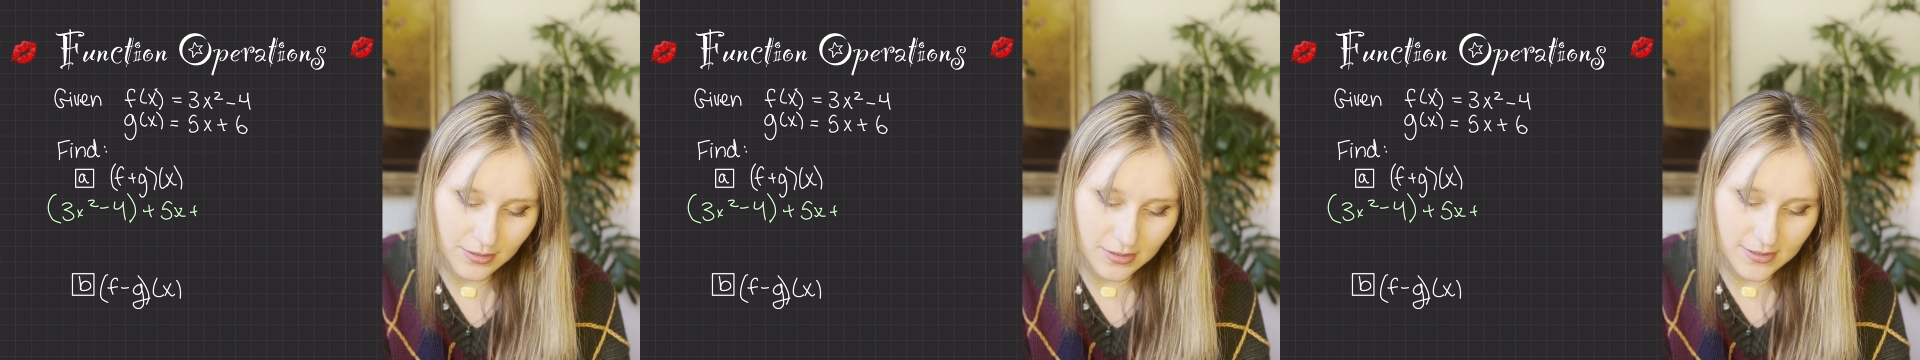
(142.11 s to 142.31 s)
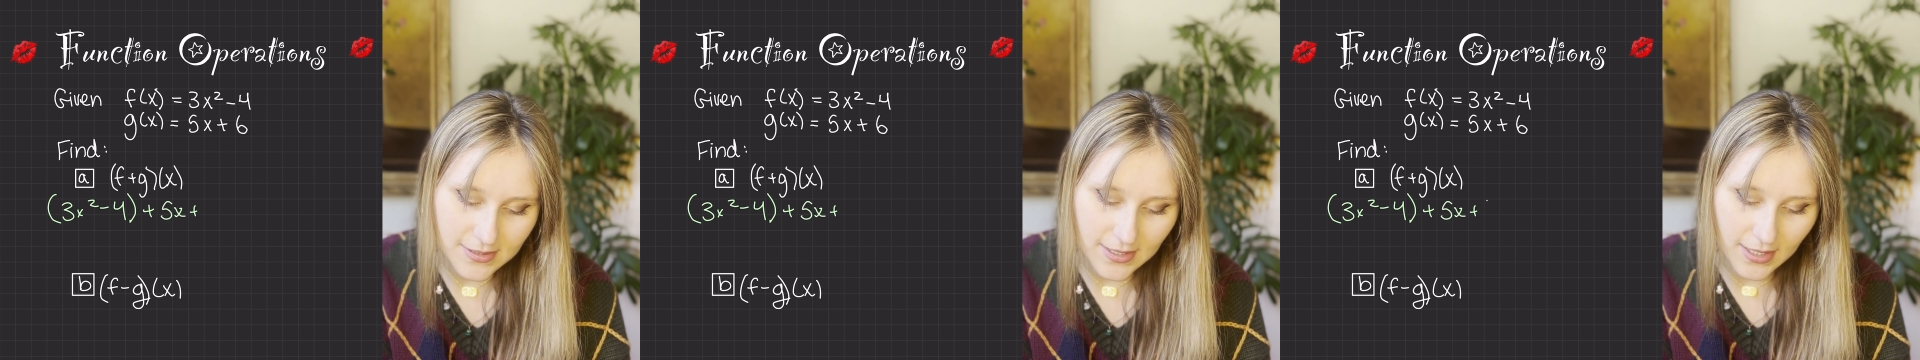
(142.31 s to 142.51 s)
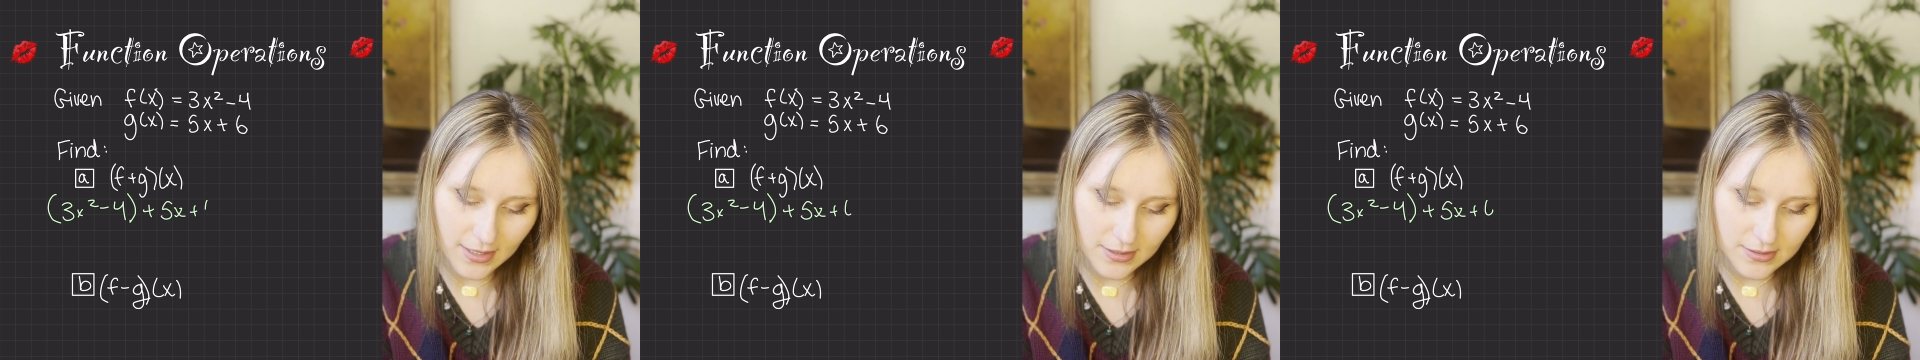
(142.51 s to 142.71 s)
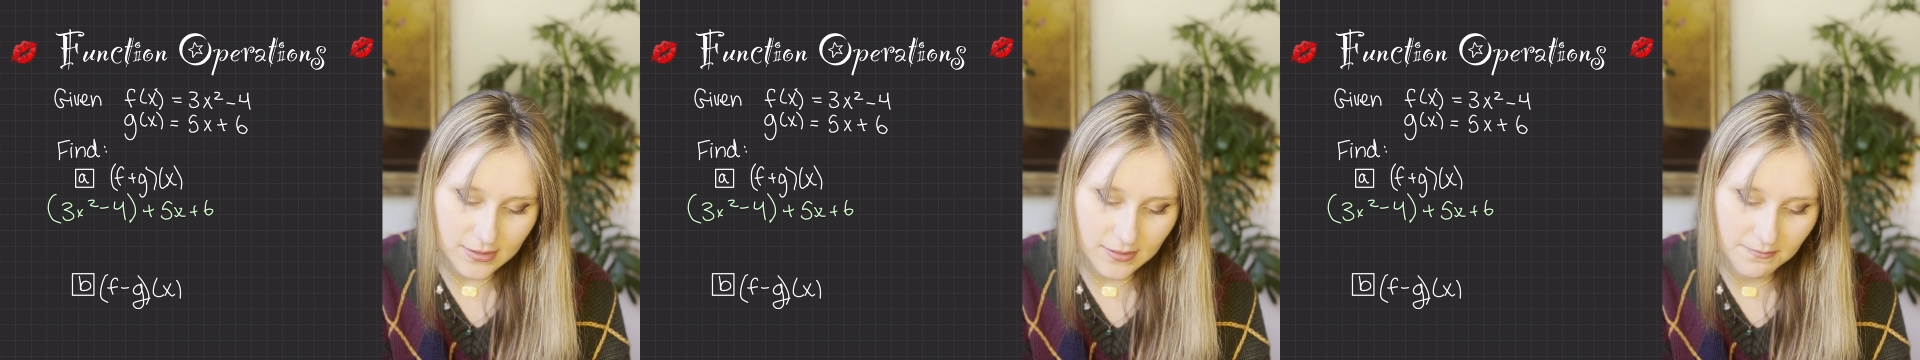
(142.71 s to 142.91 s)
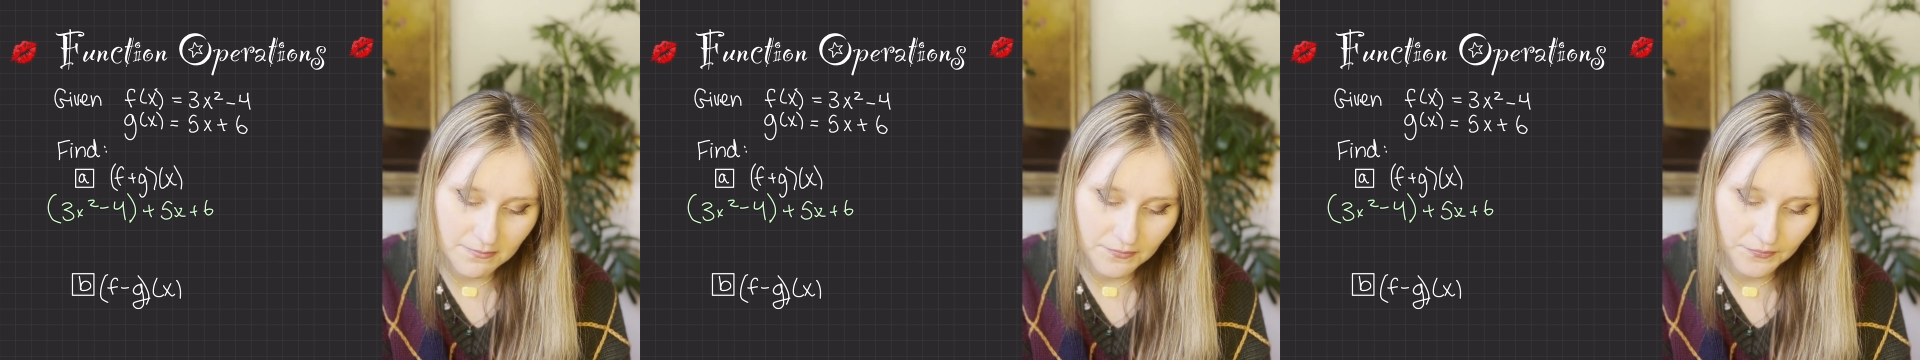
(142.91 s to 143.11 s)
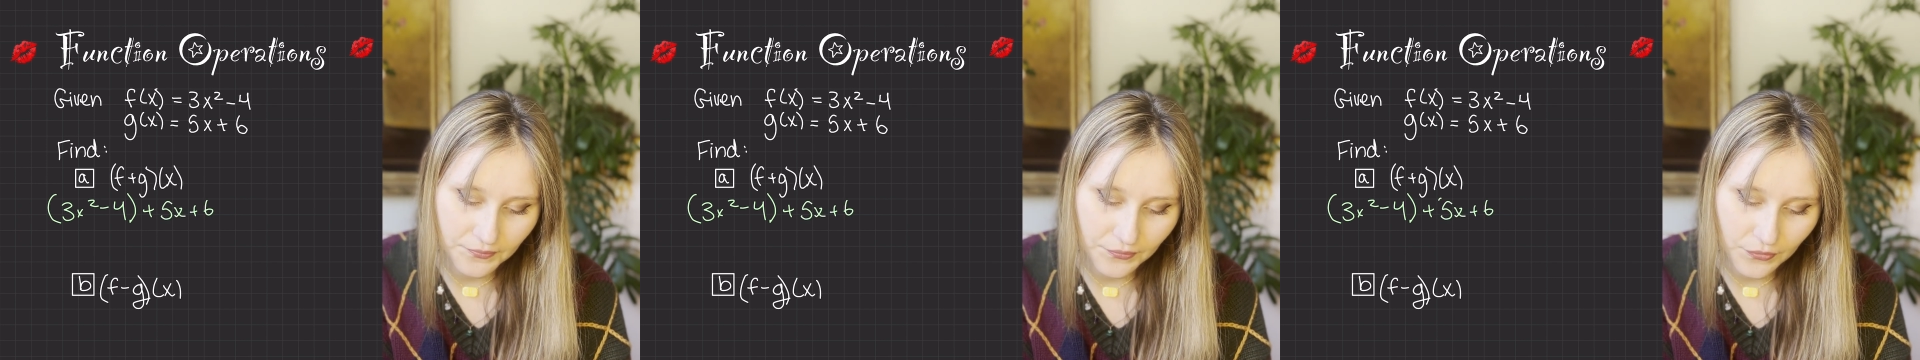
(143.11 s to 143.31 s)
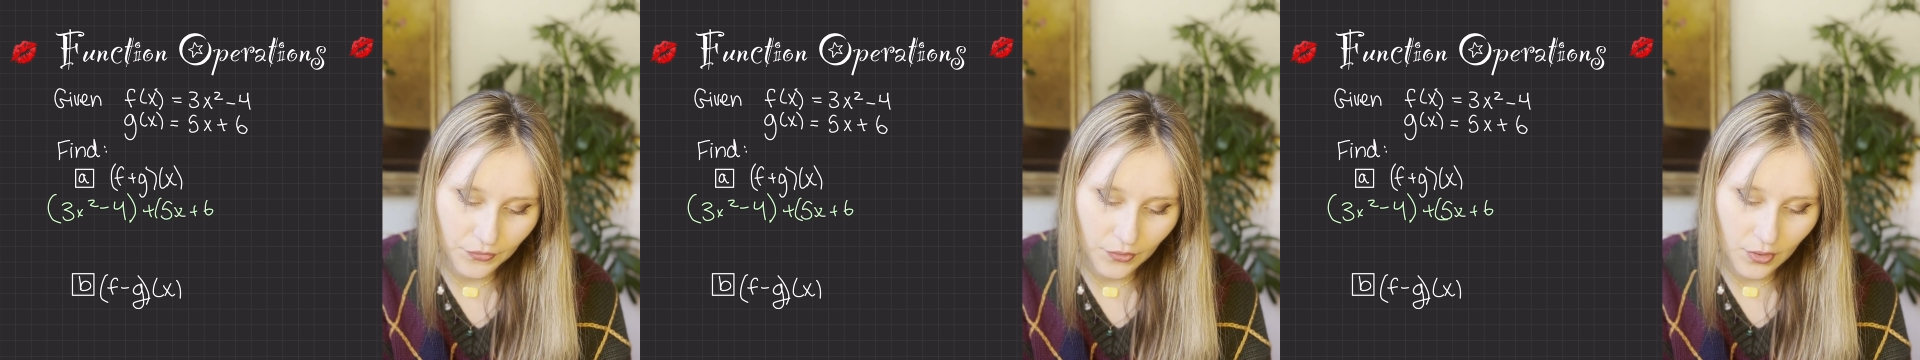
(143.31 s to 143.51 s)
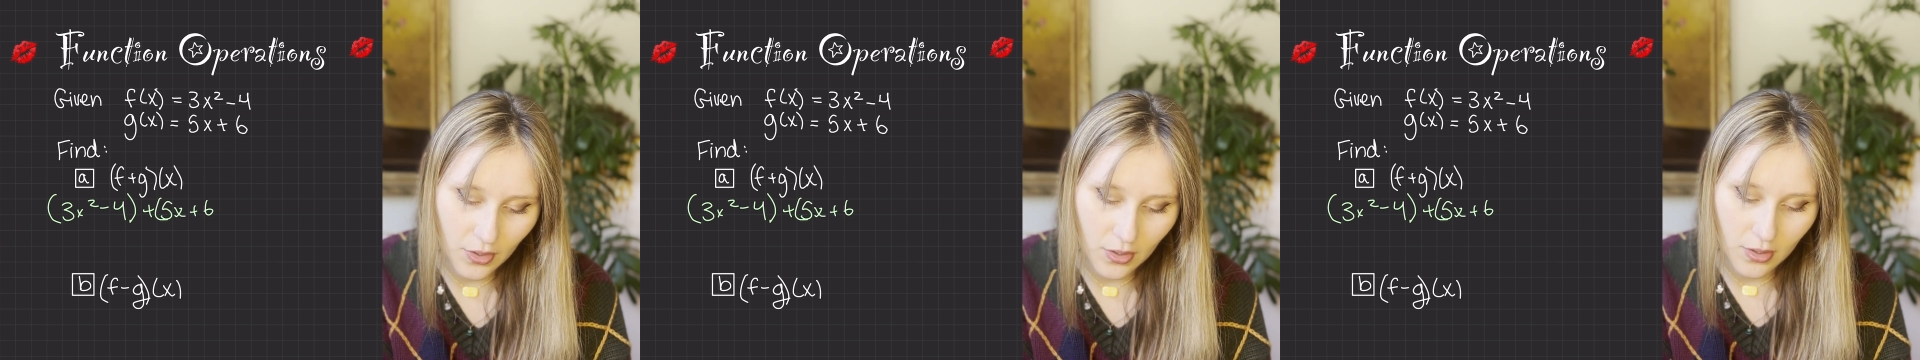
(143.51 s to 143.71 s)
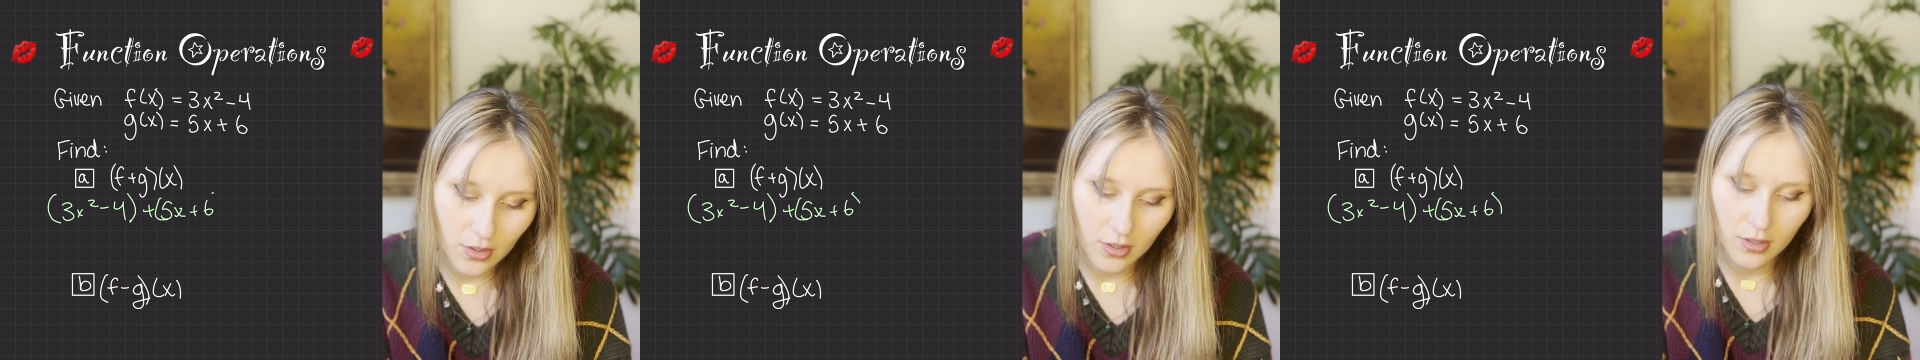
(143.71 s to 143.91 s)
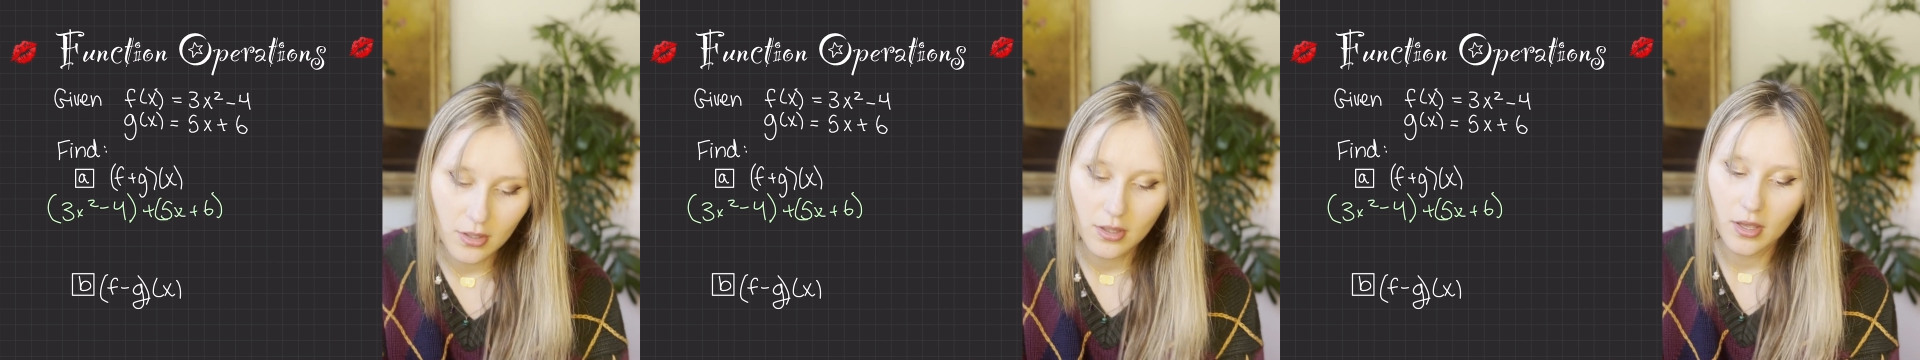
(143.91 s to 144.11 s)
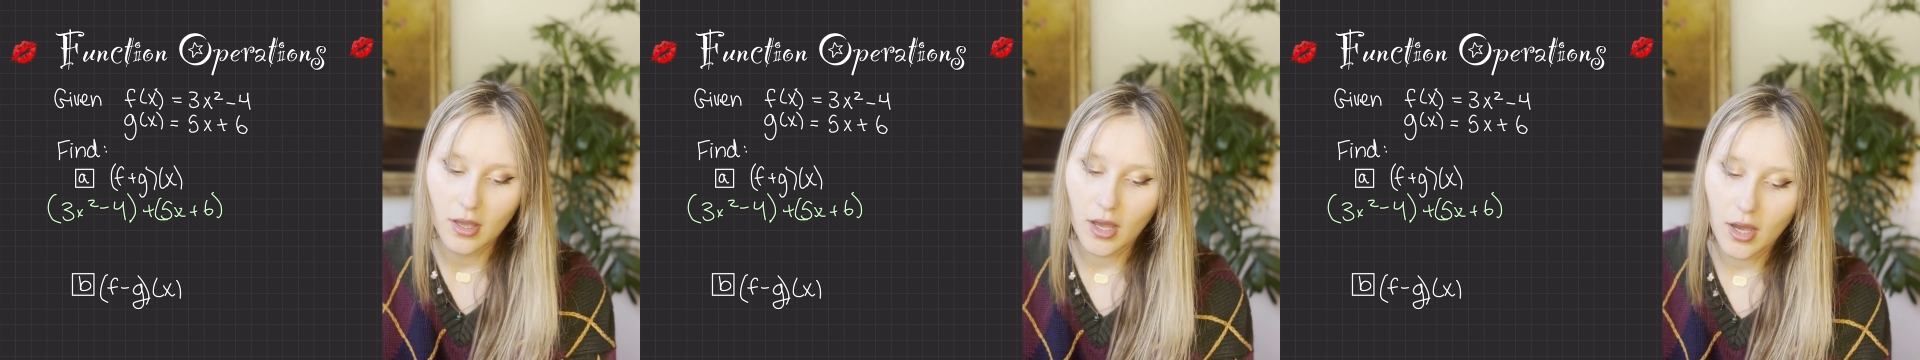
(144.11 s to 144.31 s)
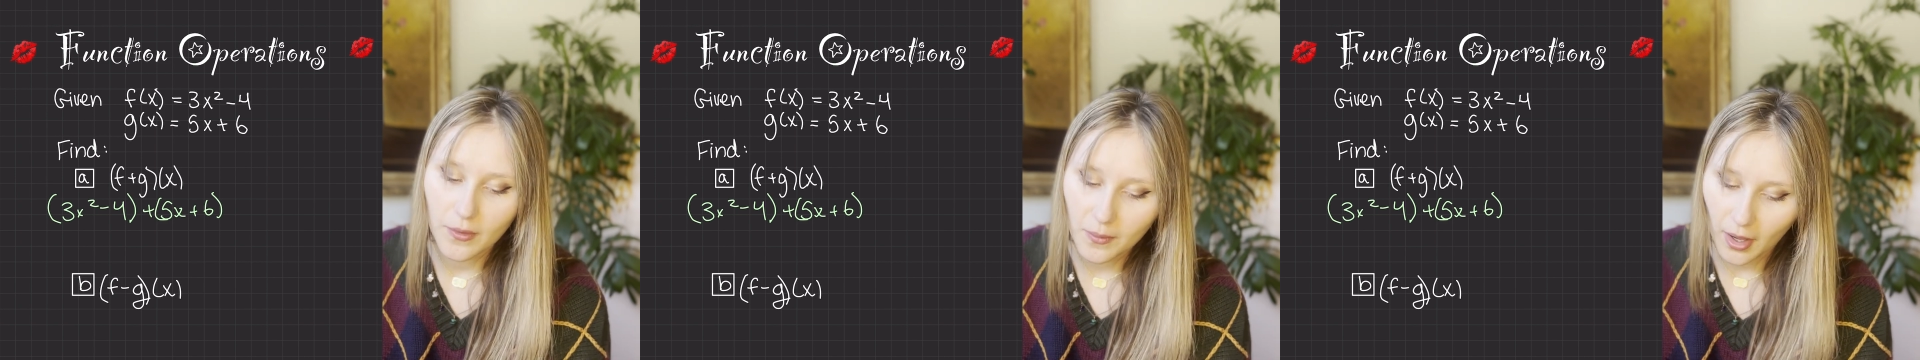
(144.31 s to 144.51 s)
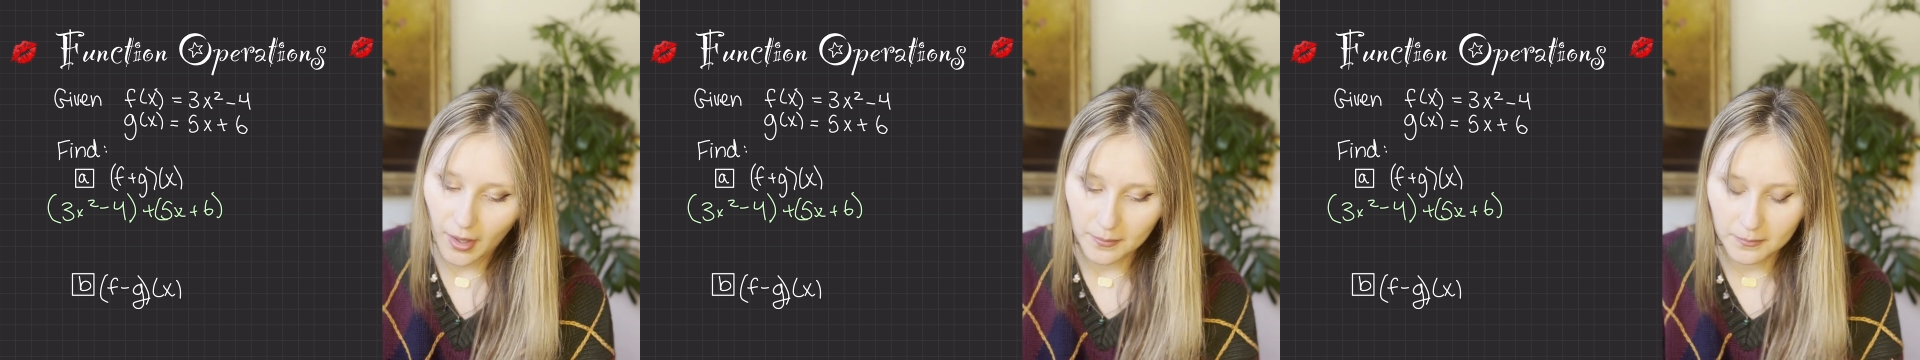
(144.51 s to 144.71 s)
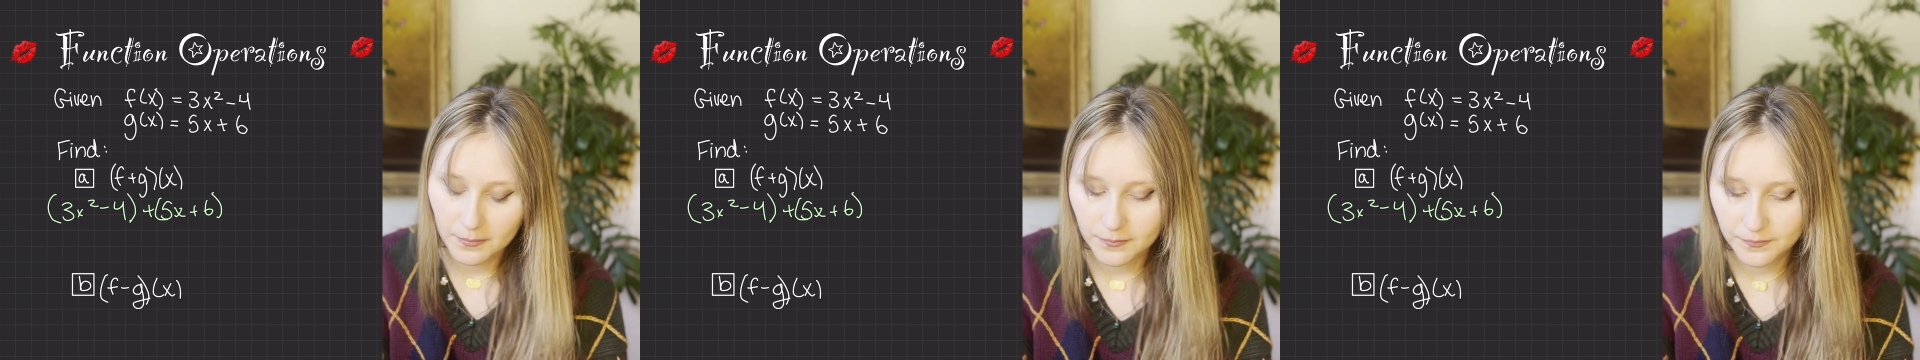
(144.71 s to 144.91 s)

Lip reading: 6. Okay.